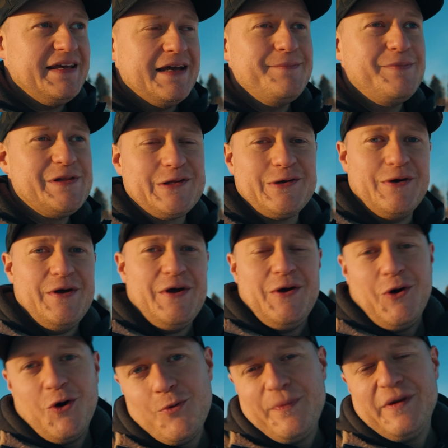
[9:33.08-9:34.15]
able to
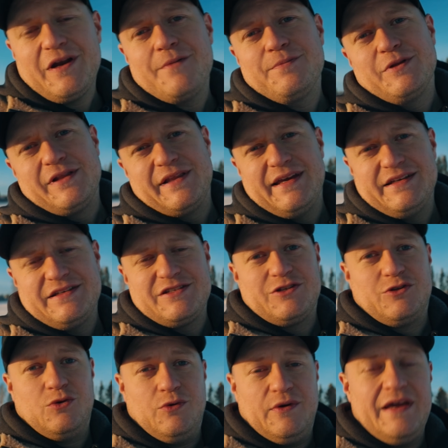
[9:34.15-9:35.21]
open up the lens
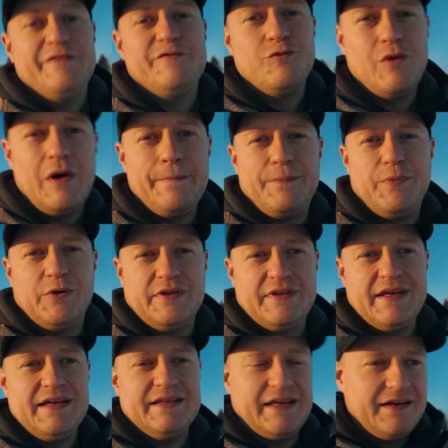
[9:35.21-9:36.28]
to
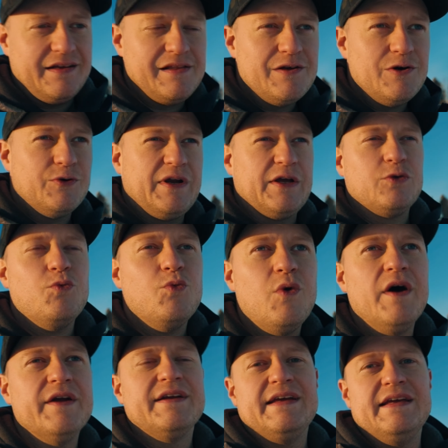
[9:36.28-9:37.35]
f1.8 and allow that
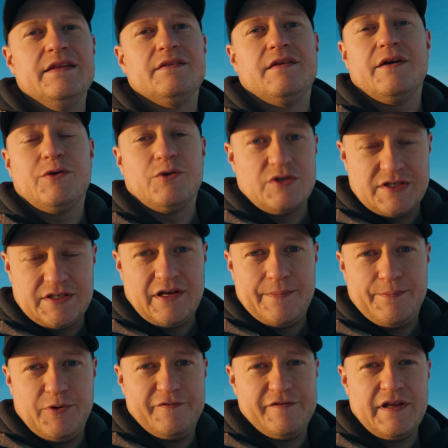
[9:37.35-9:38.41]
one entire
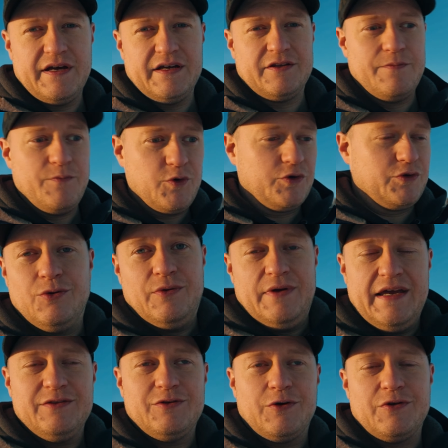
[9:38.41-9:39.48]
stop of light more to
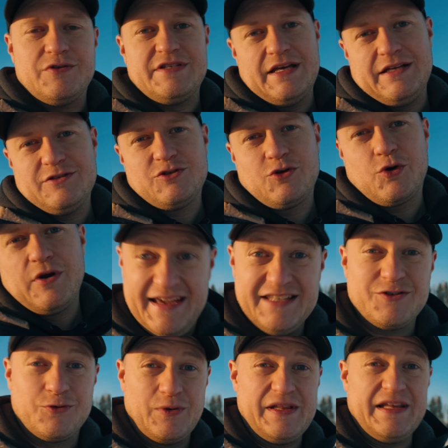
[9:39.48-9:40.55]
enter the sensor,
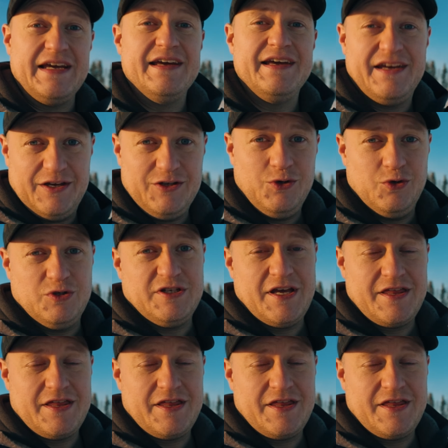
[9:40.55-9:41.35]
it's really a huge